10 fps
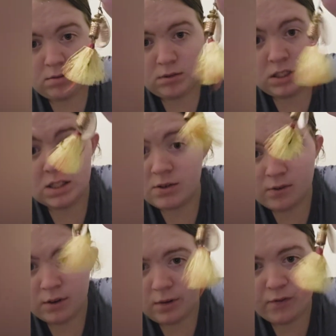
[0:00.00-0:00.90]

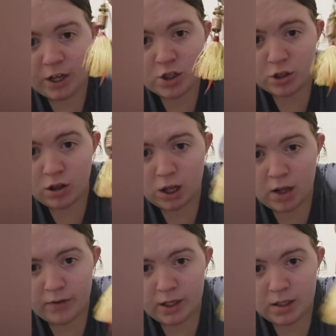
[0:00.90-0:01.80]
The fish
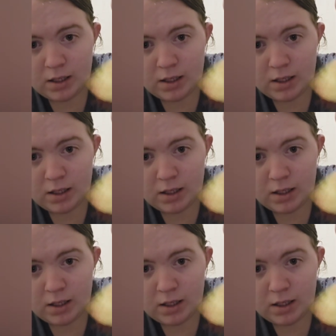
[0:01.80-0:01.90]
love it,